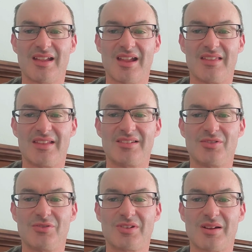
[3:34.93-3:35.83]
And they
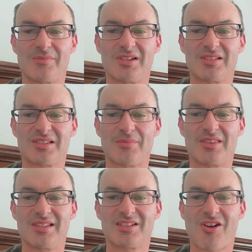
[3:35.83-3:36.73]
do come to some
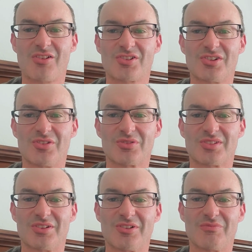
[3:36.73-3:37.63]
of these car shows,
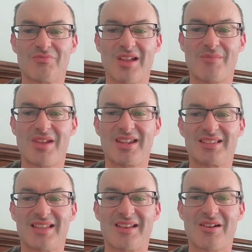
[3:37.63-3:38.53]
so I may
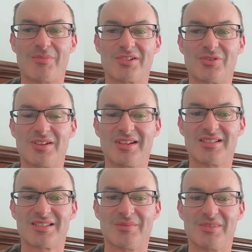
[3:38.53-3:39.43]
get that opportunity
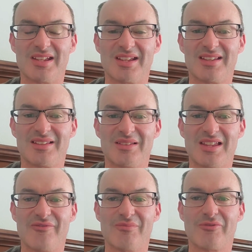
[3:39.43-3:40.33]
someday,
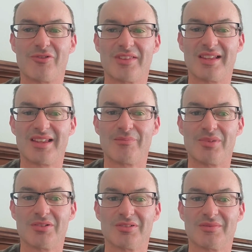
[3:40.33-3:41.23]
even before they get
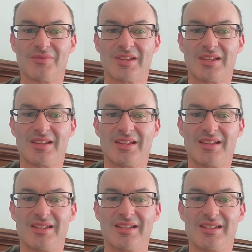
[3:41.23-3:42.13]
built.
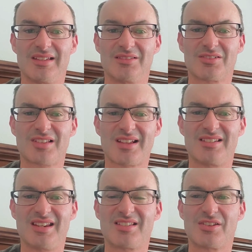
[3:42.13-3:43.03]
It looks like
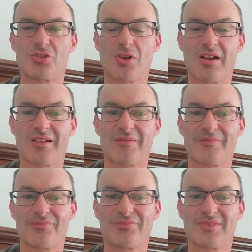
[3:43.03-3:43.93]
a decent truck.
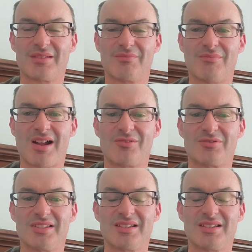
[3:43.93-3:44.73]
My only